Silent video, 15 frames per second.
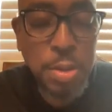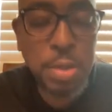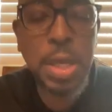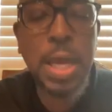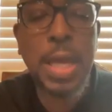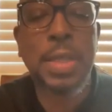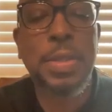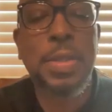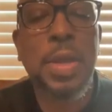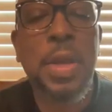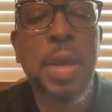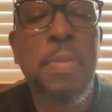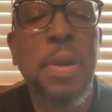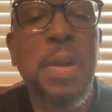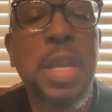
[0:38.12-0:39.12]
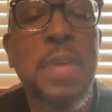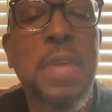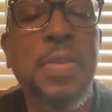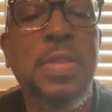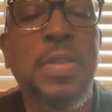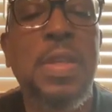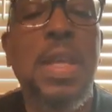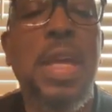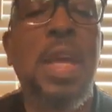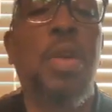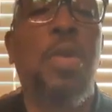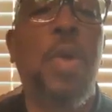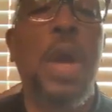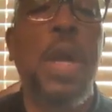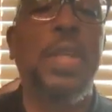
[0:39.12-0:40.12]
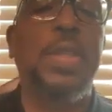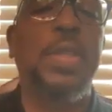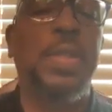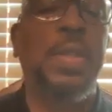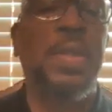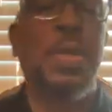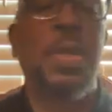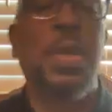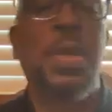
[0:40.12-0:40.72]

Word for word: See, as believers in Christ,